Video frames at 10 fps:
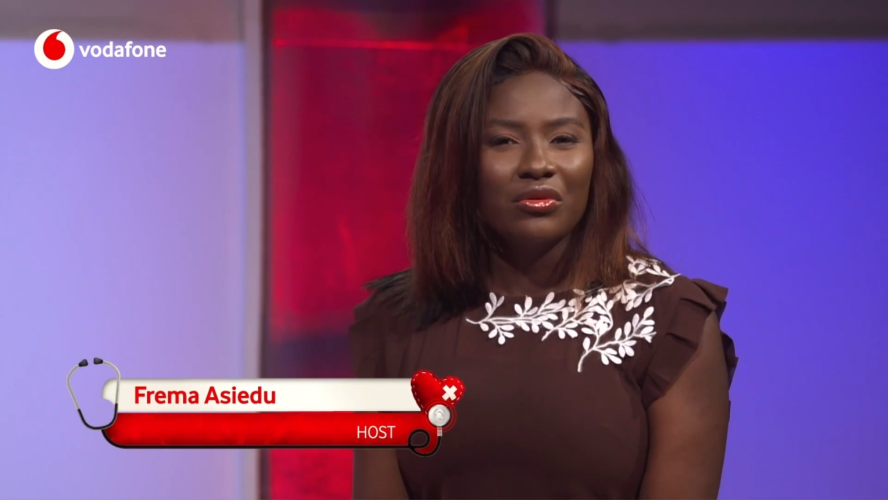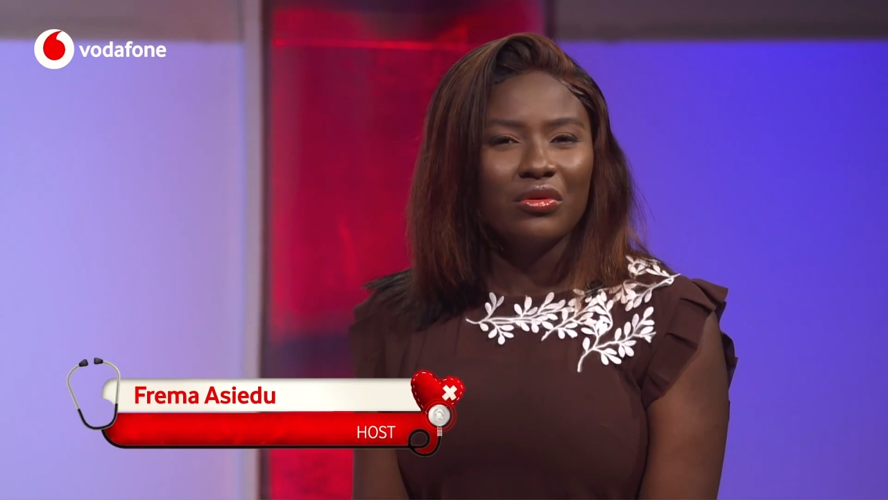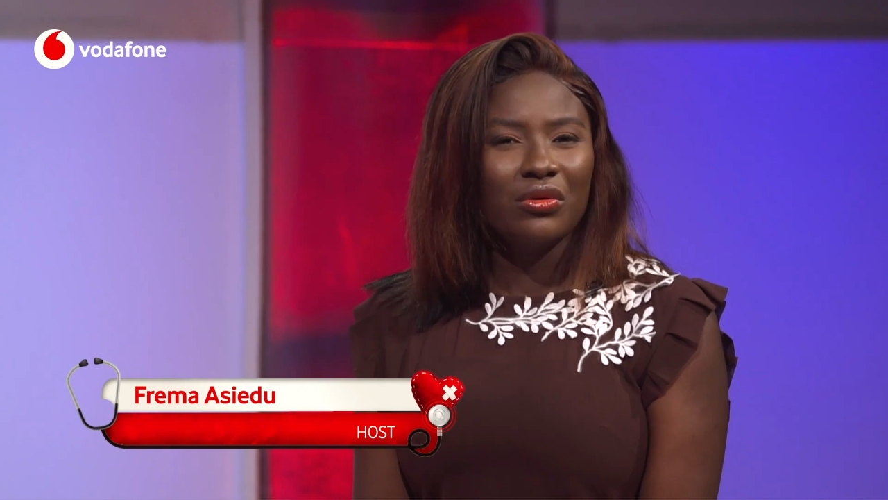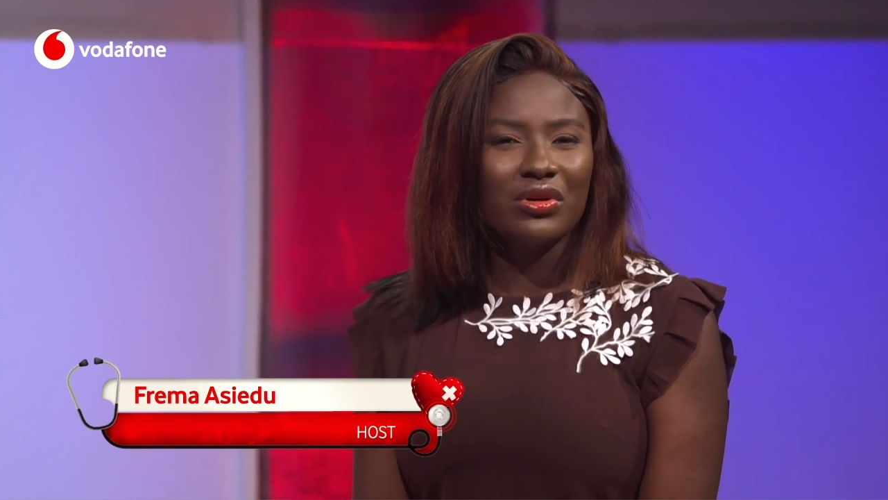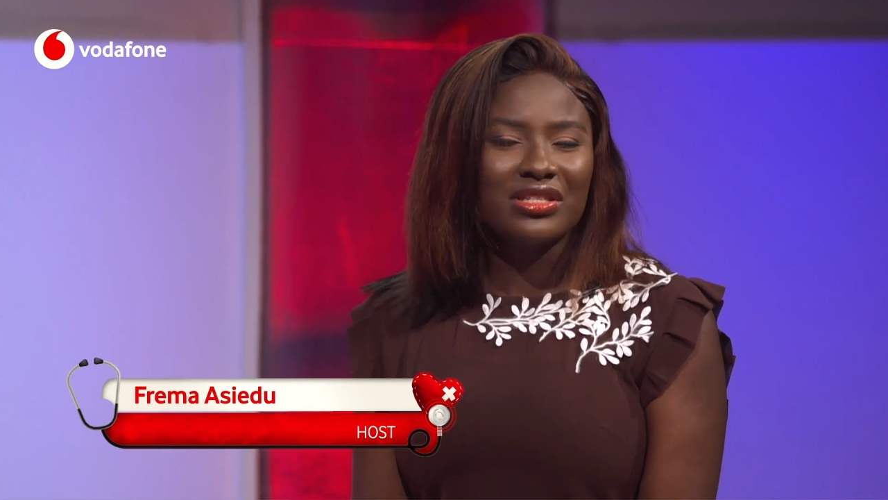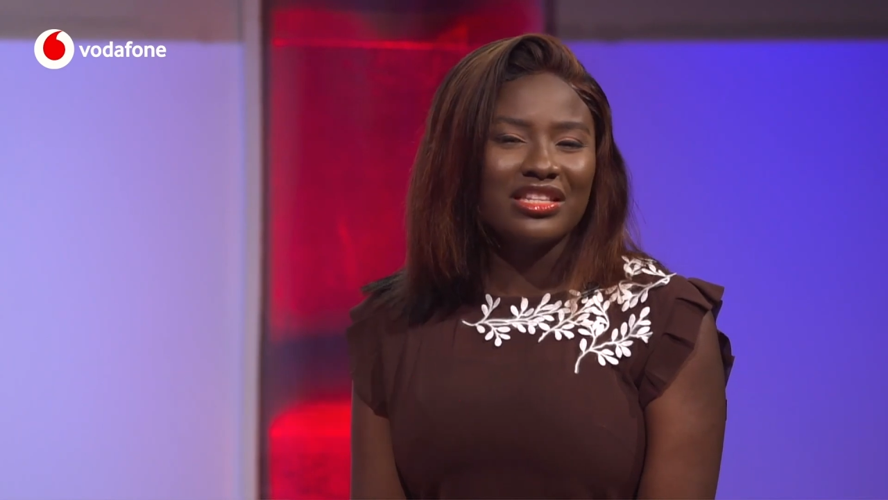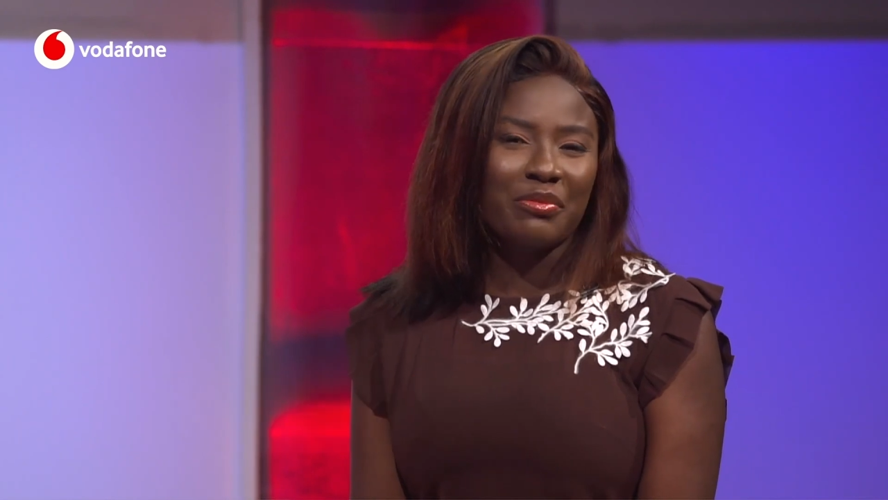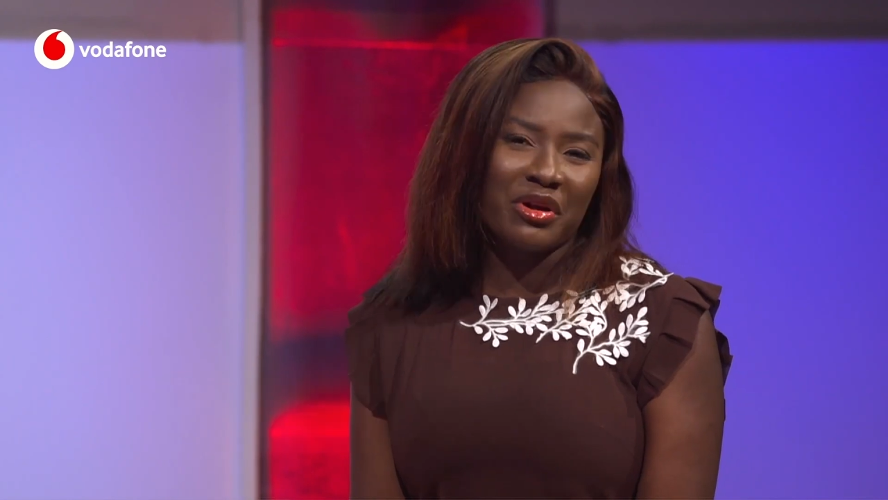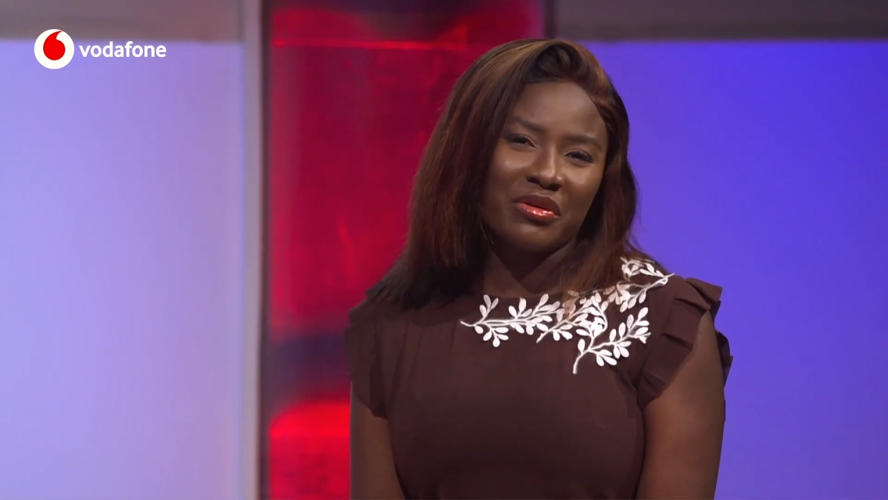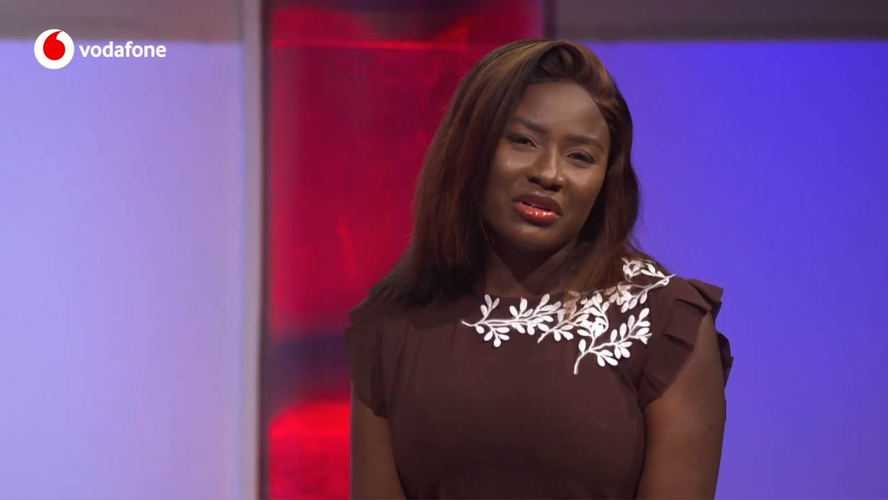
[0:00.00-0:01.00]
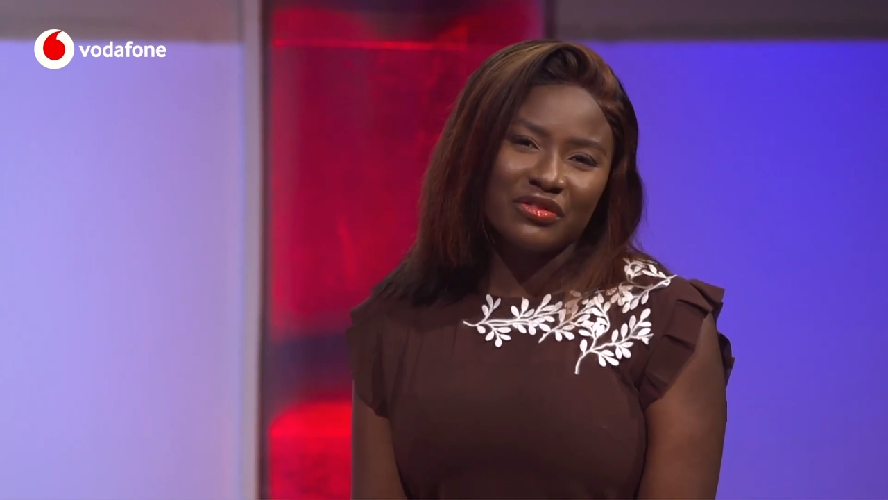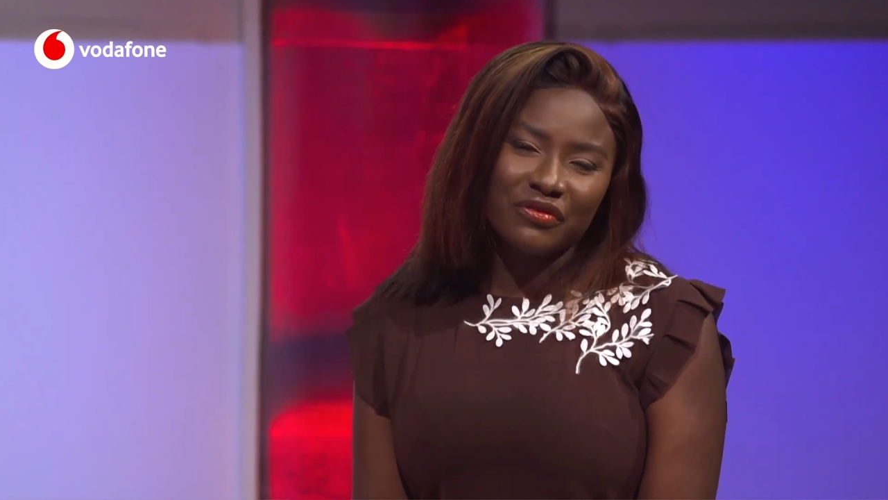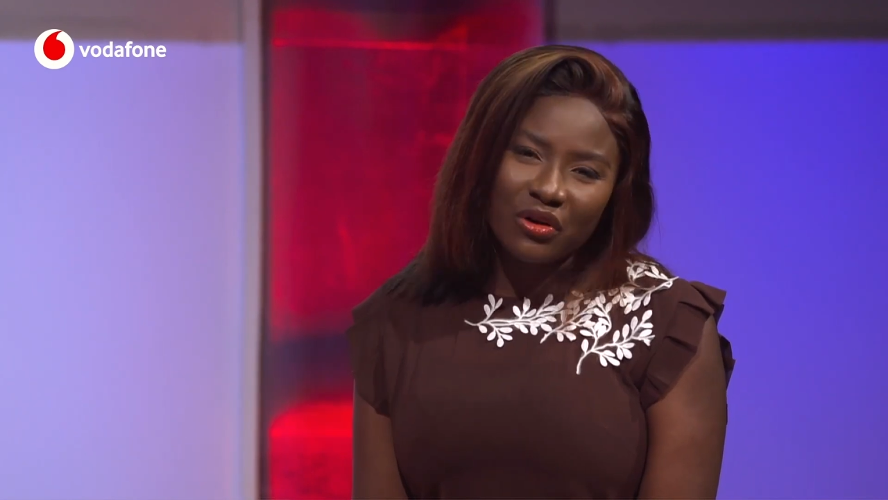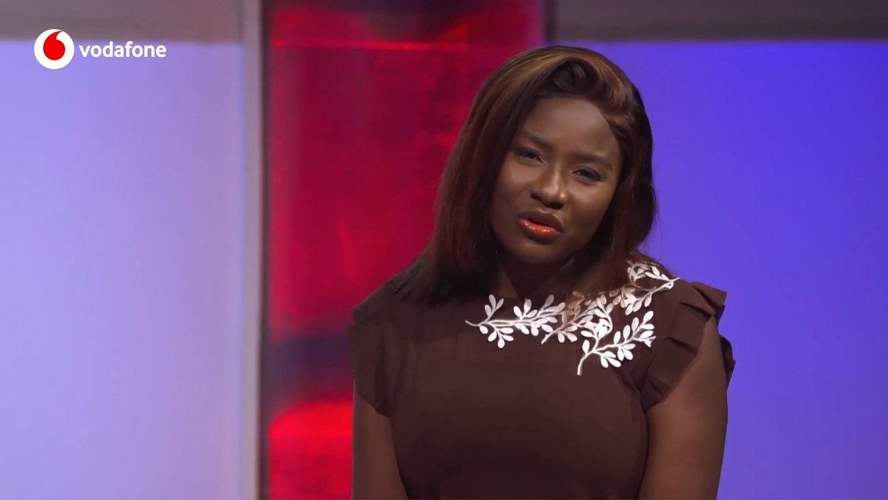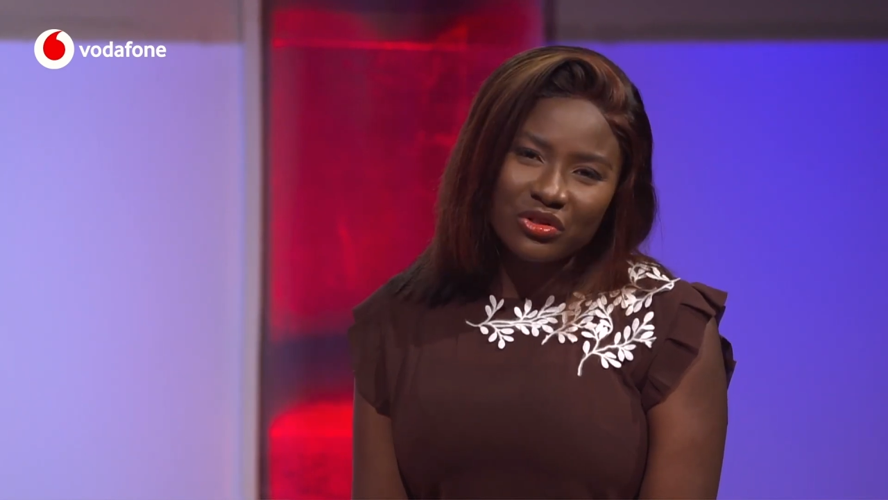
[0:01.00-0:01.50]
Or is it the parents'
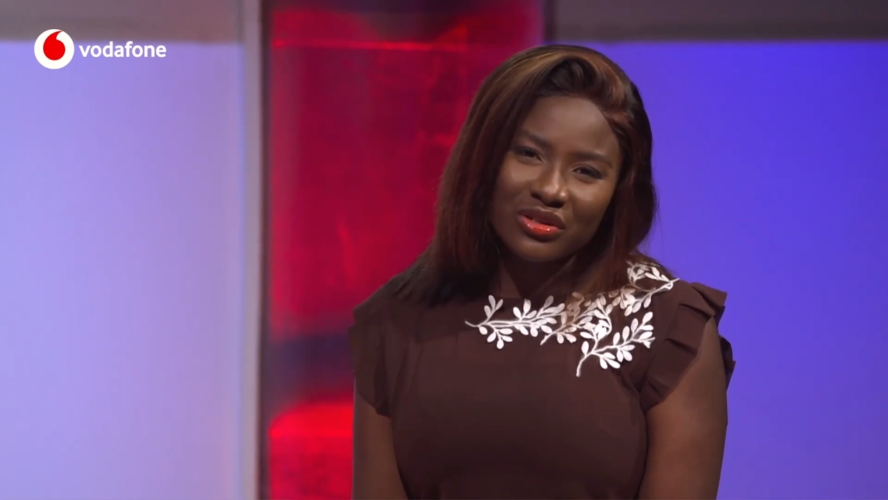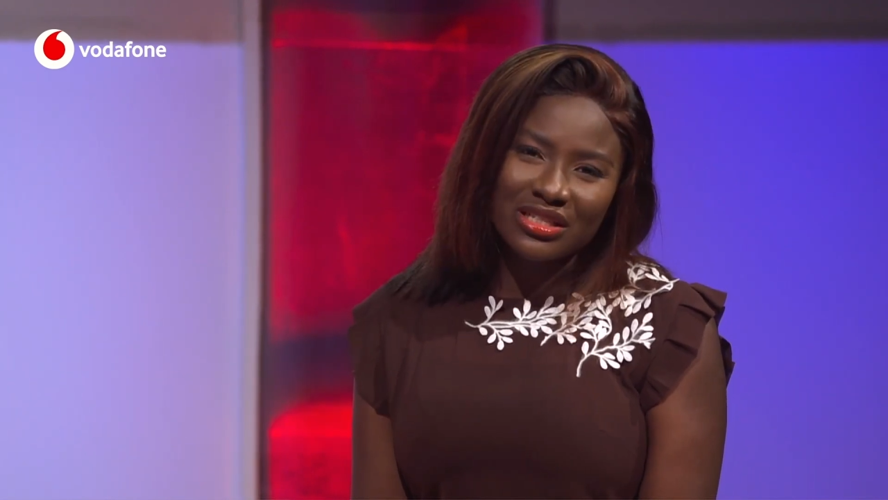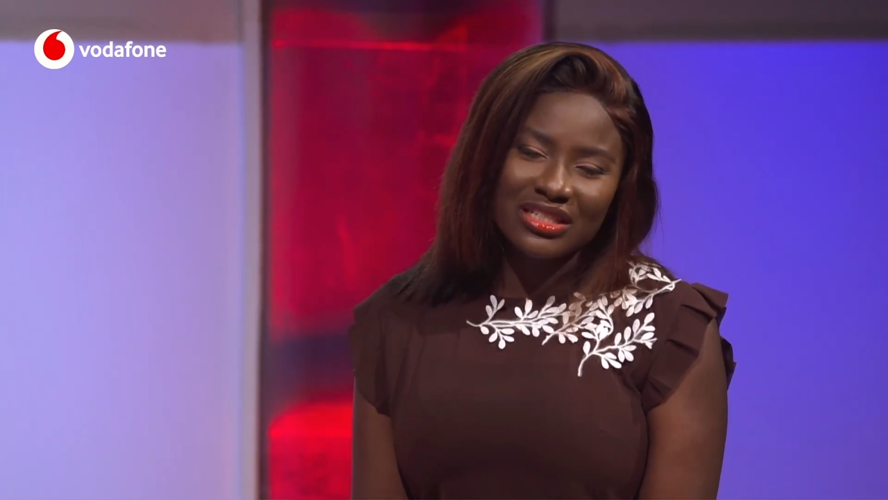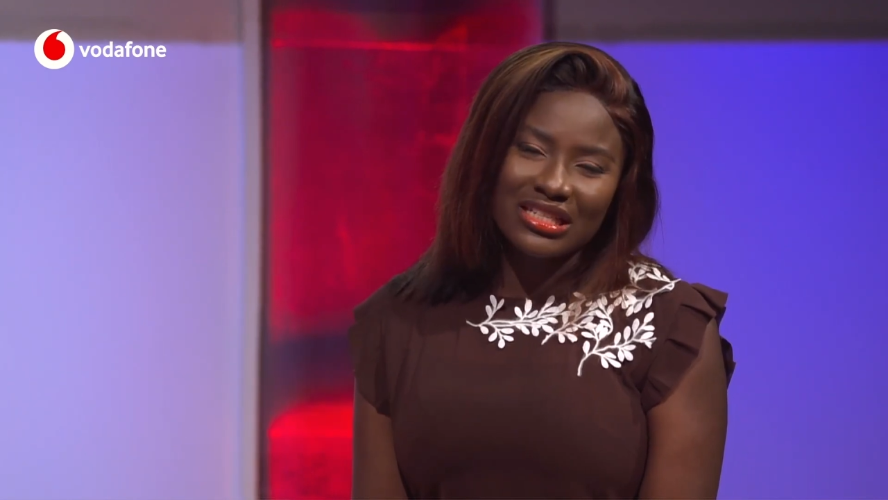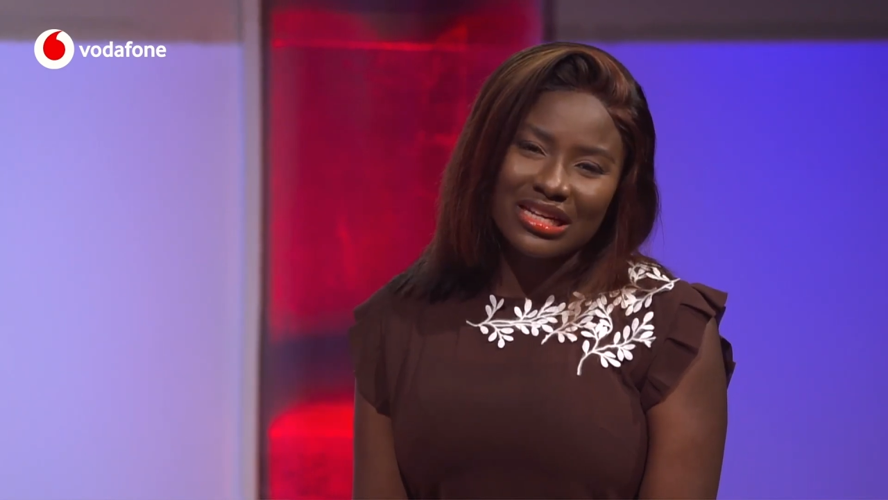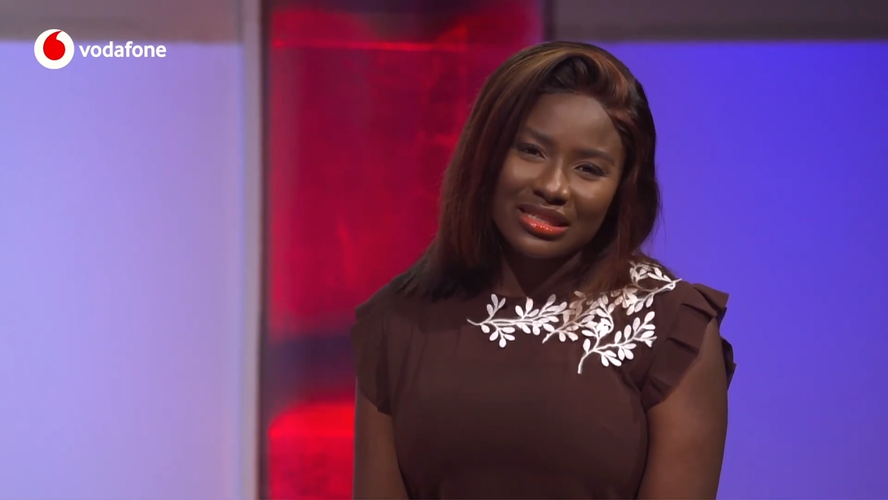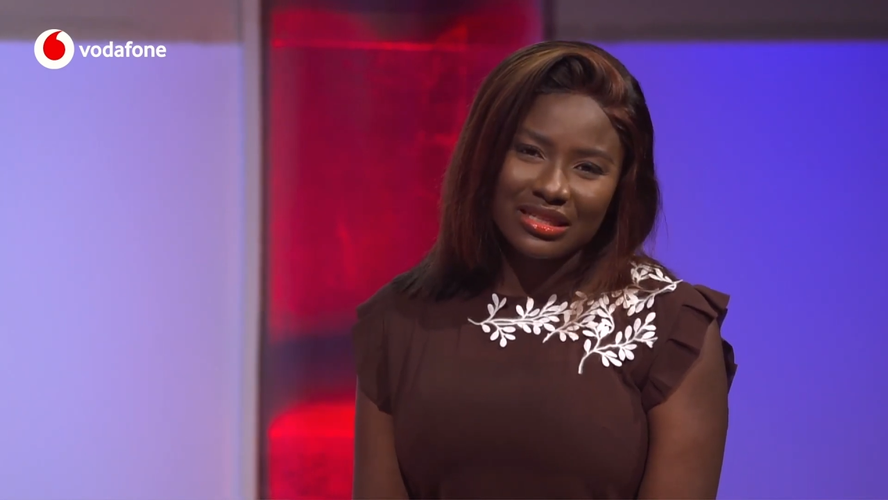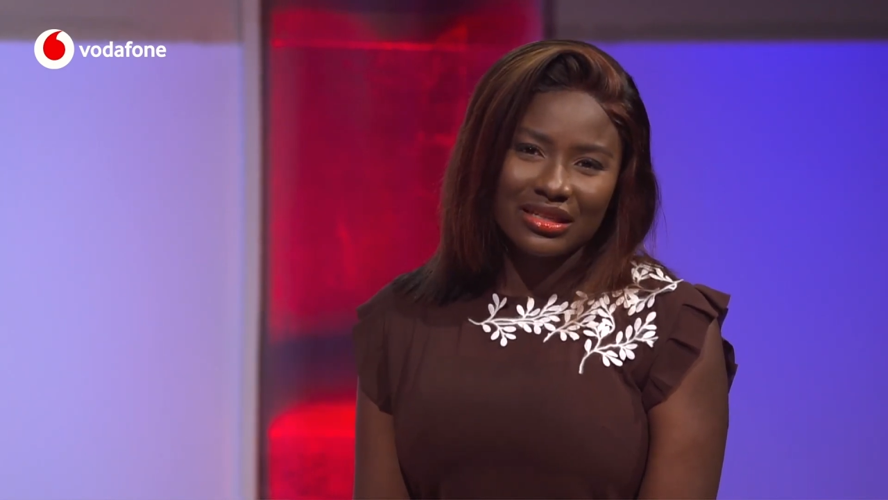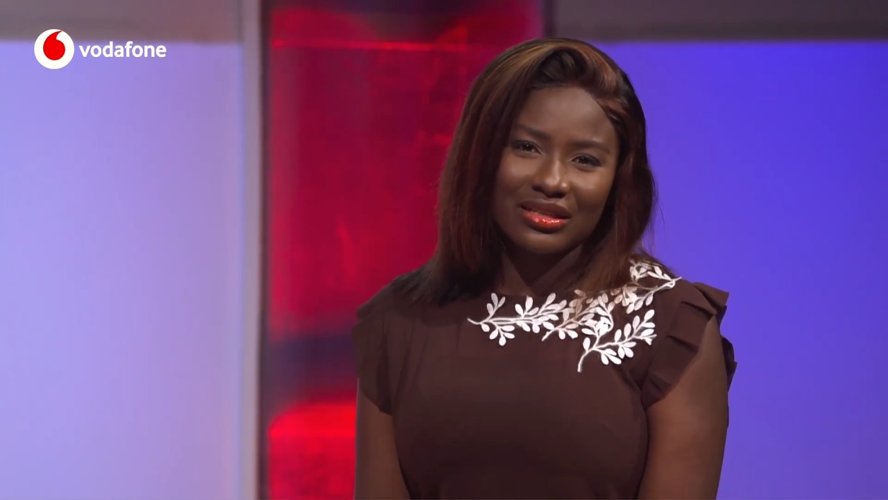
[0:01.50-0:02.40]
fault or is it genetic?